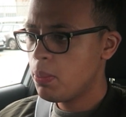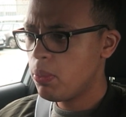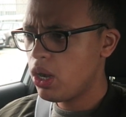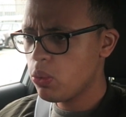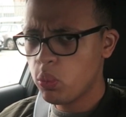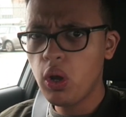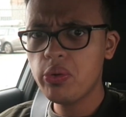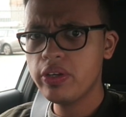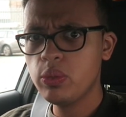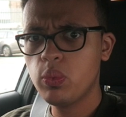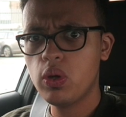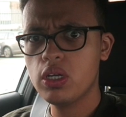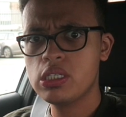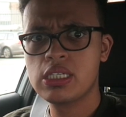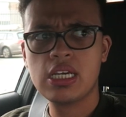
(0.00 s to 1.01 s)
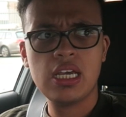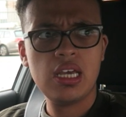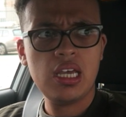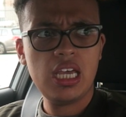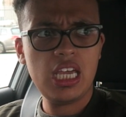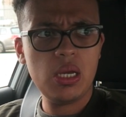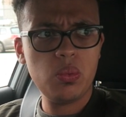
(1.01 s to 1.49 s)
my worry was
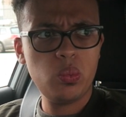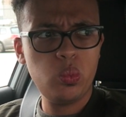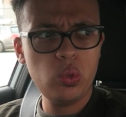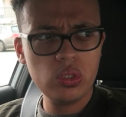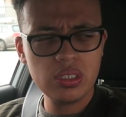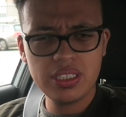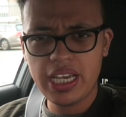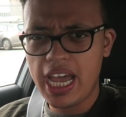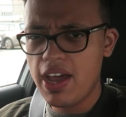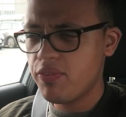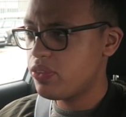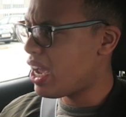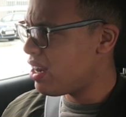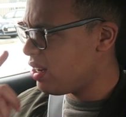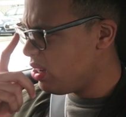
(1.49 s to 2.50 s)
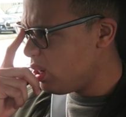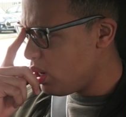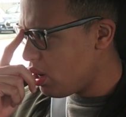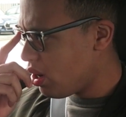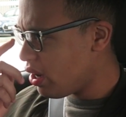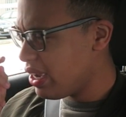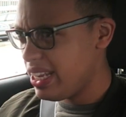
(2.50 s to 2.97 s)
it wouldn't have that
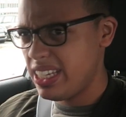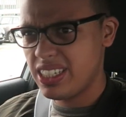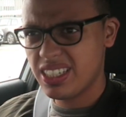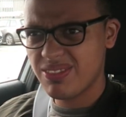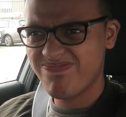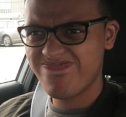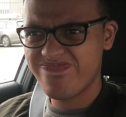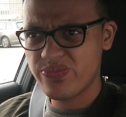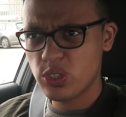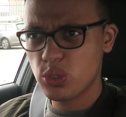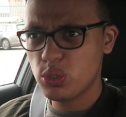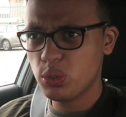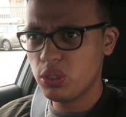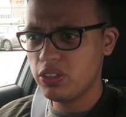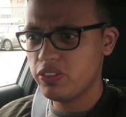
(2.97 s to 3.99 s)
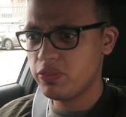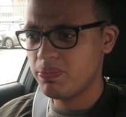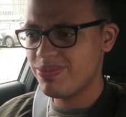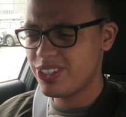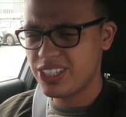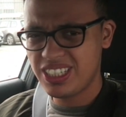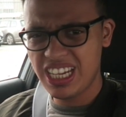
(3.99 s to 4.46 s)
nice sort of
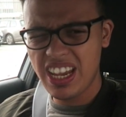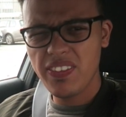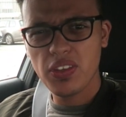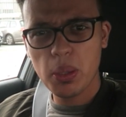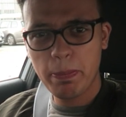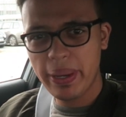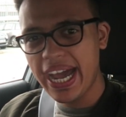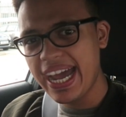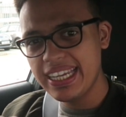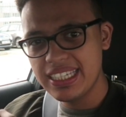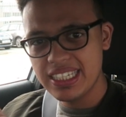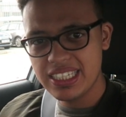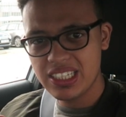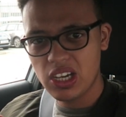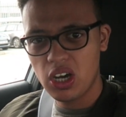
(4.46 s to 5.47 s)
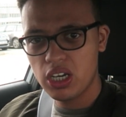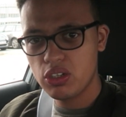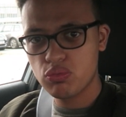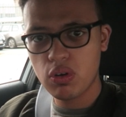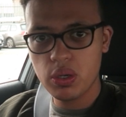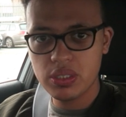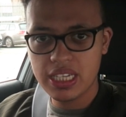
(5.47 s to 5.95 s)
seat of your pants
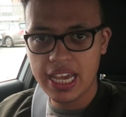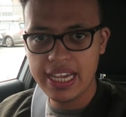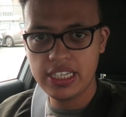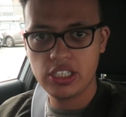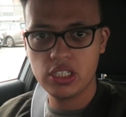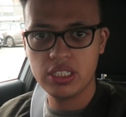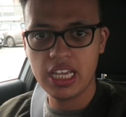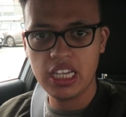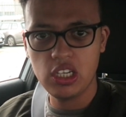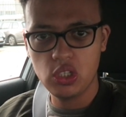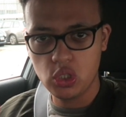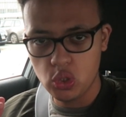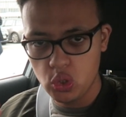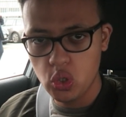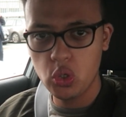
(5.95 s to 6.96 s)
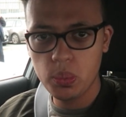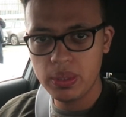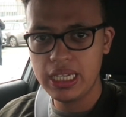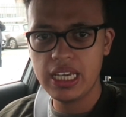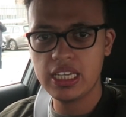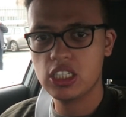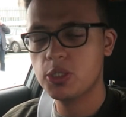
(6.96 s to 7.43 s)
kind of rotation that you'd
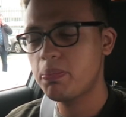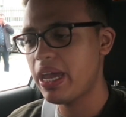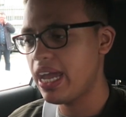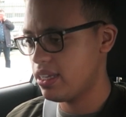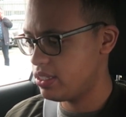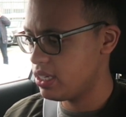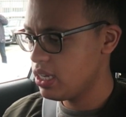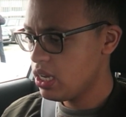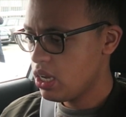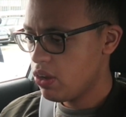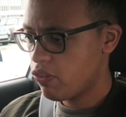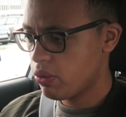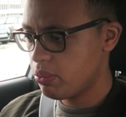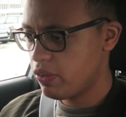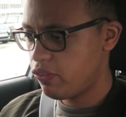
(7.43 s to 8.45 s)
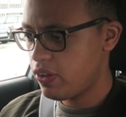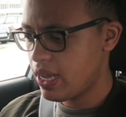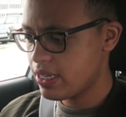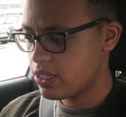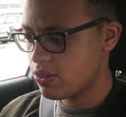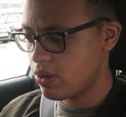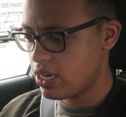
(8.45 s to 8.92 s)
normally expect from the
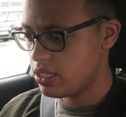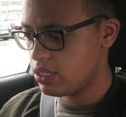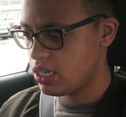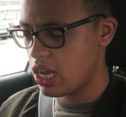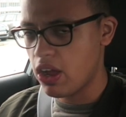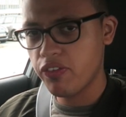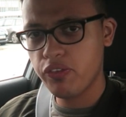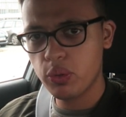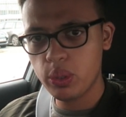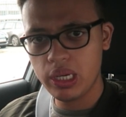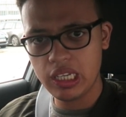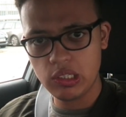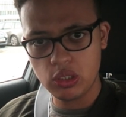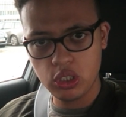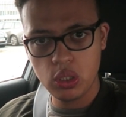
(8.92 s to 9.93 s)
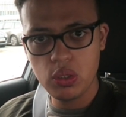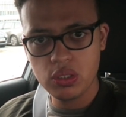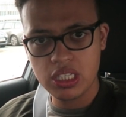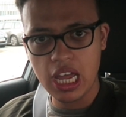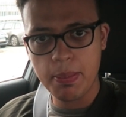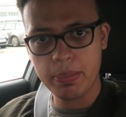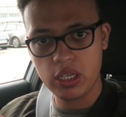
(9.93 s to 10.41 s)
Fiesta ST. I thought it'd
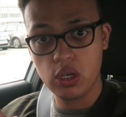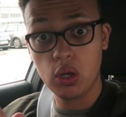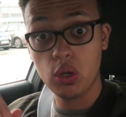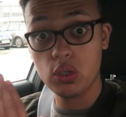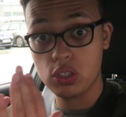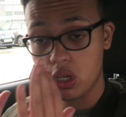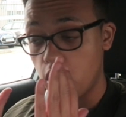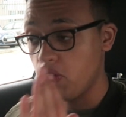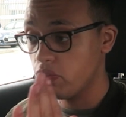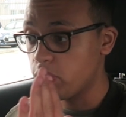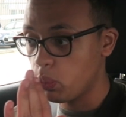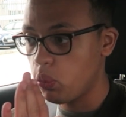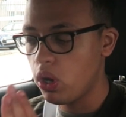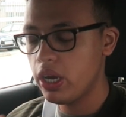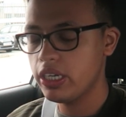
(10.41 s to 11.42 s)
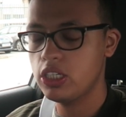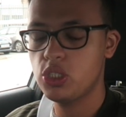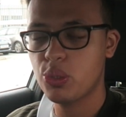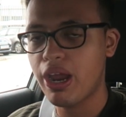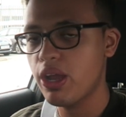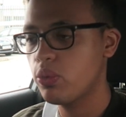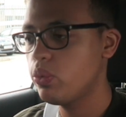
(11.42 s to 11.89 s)
lose that because of the wider
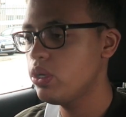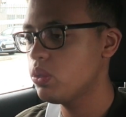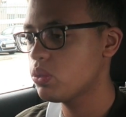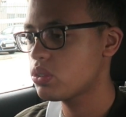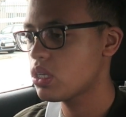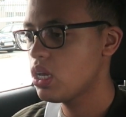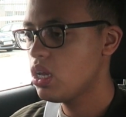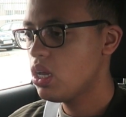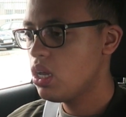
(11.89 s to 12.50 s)
track wheels.